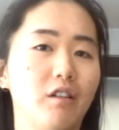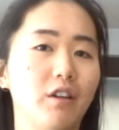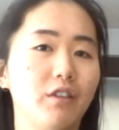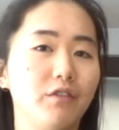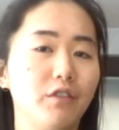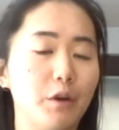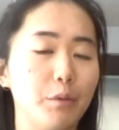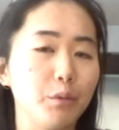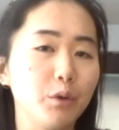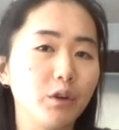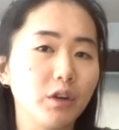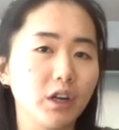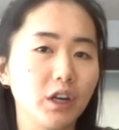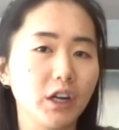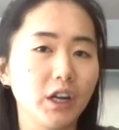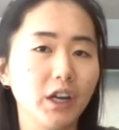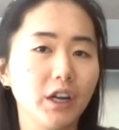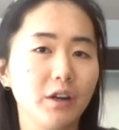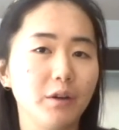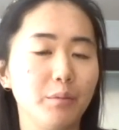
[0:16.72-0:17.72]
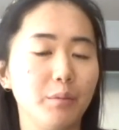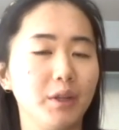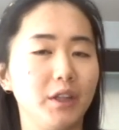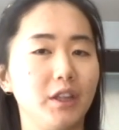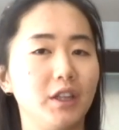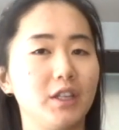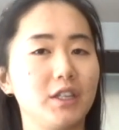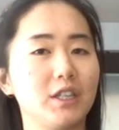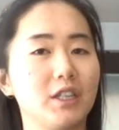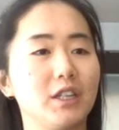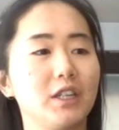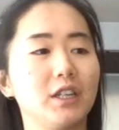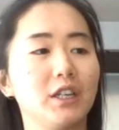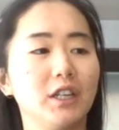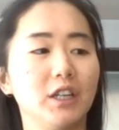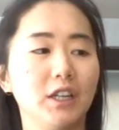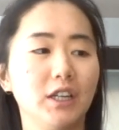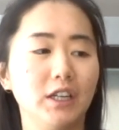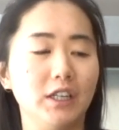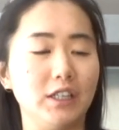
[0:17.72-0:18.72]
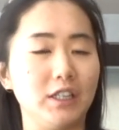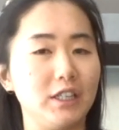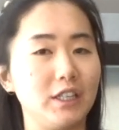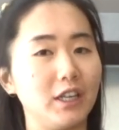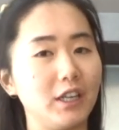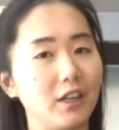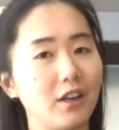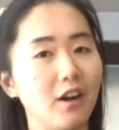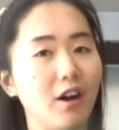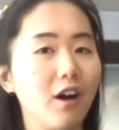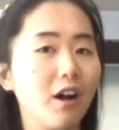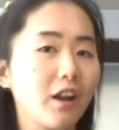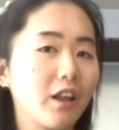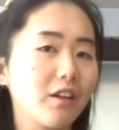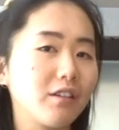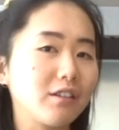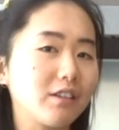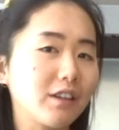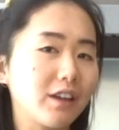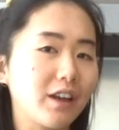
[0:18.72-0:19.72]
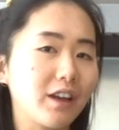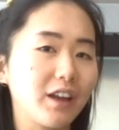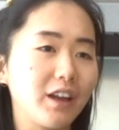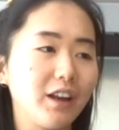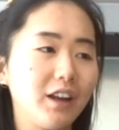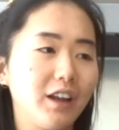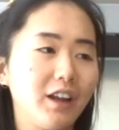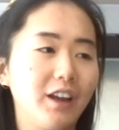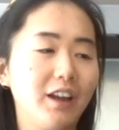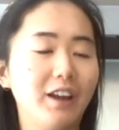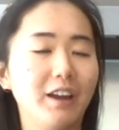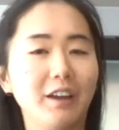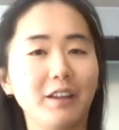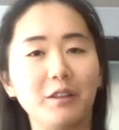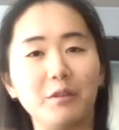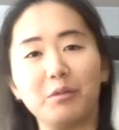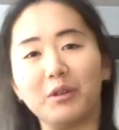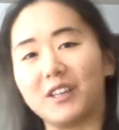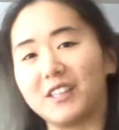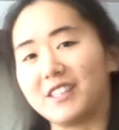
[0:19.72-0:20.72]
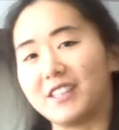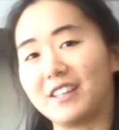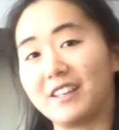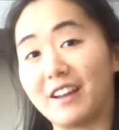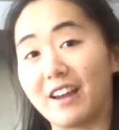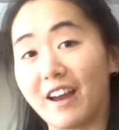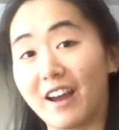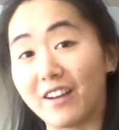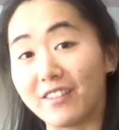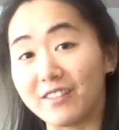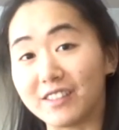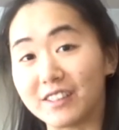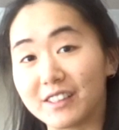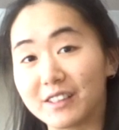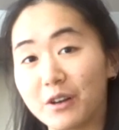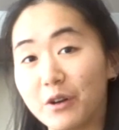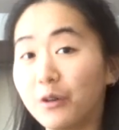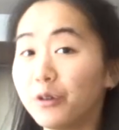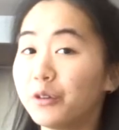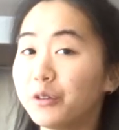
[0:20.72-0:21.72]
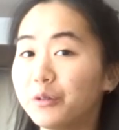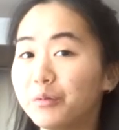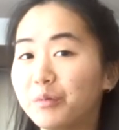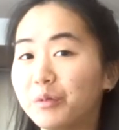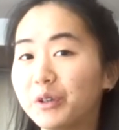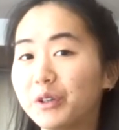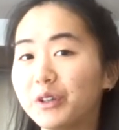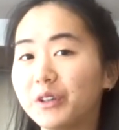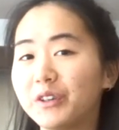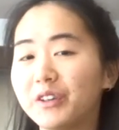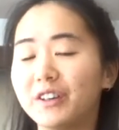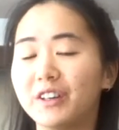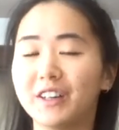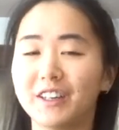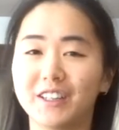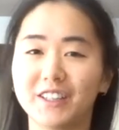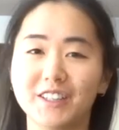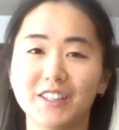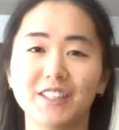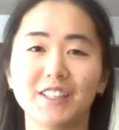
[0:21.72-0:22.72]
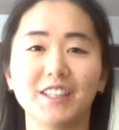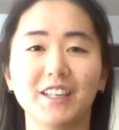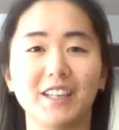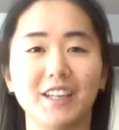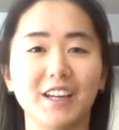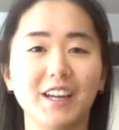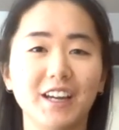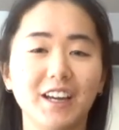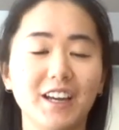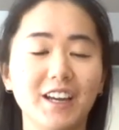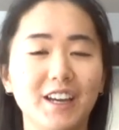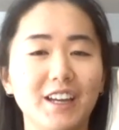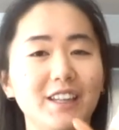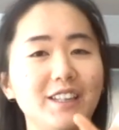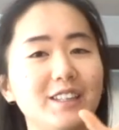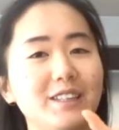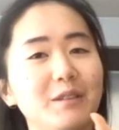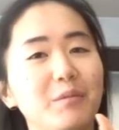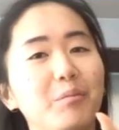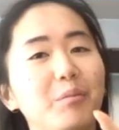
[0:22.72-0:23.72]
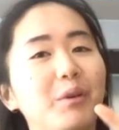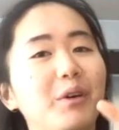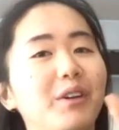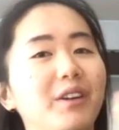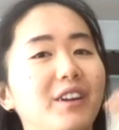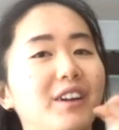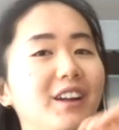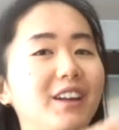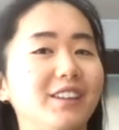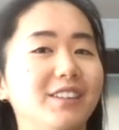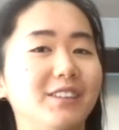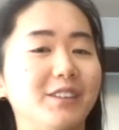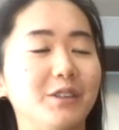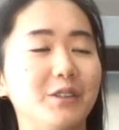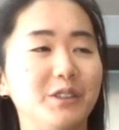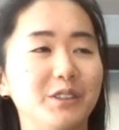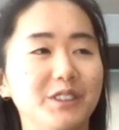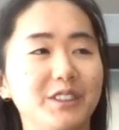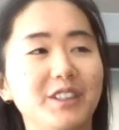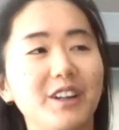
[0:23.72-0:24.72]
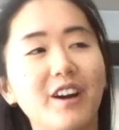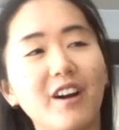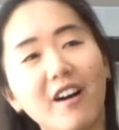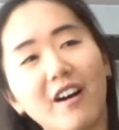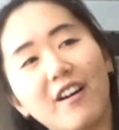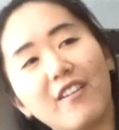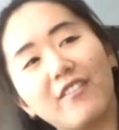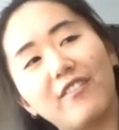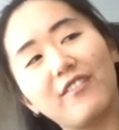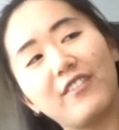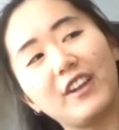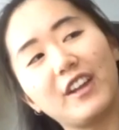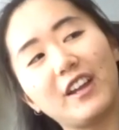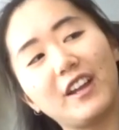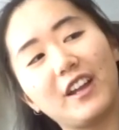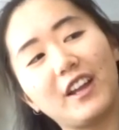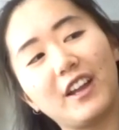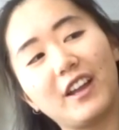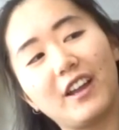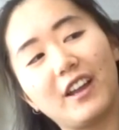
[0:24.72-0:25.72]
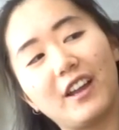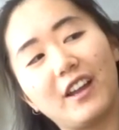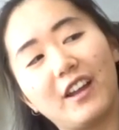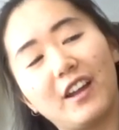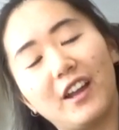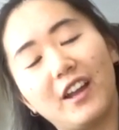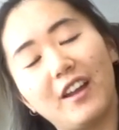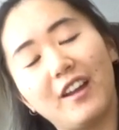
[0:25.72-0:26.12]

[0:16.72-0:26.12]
February, but it's getting hot outside. The best thing to have is cold brew. Just like sip on a nice cold coffee.